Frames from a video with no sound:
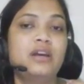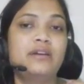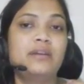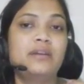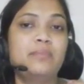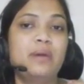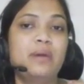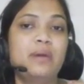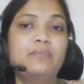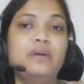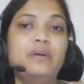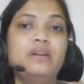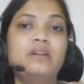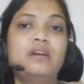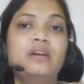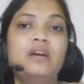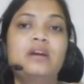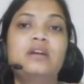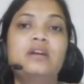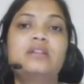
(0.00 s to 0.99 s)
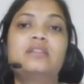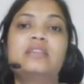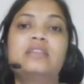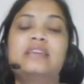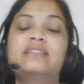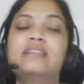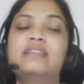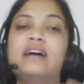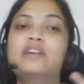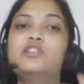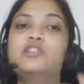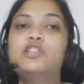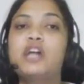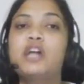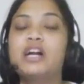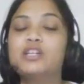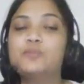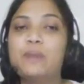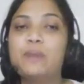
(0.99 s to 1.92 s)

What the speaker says: remember, these are charged